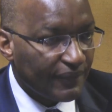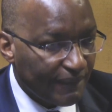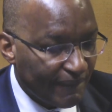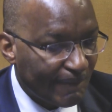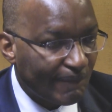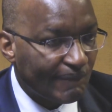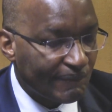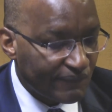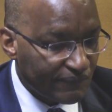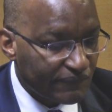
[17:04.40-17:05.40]
on
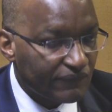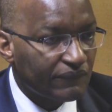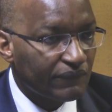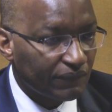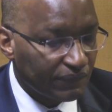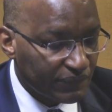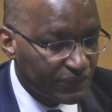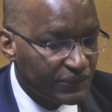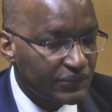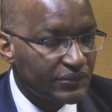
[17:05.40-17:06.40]
various aspects.
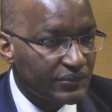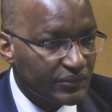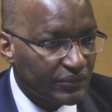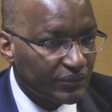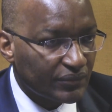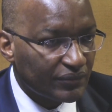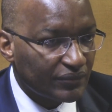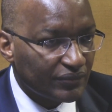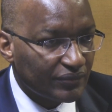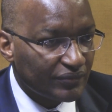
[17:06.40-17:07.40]
Indeed, yeah,
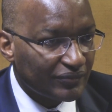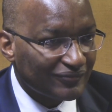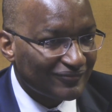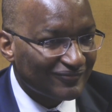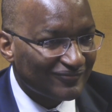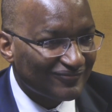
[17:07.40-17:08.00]
totally.